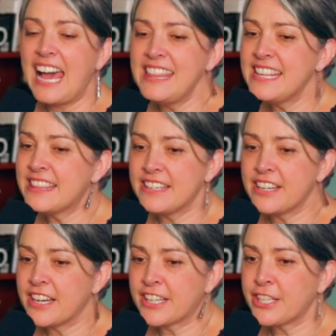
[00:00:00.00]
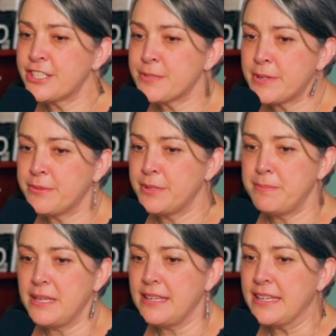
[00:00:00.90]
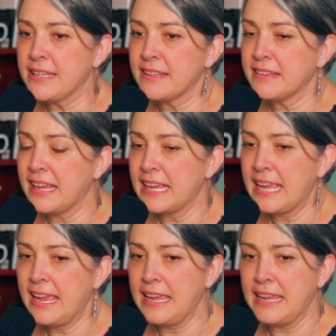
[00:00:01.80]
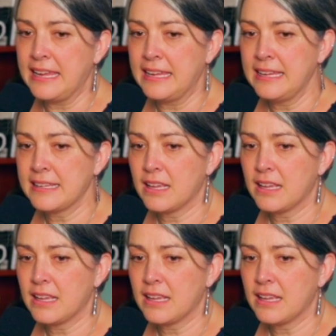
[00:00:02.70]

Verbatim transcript: I think the encouragement would be like, hey,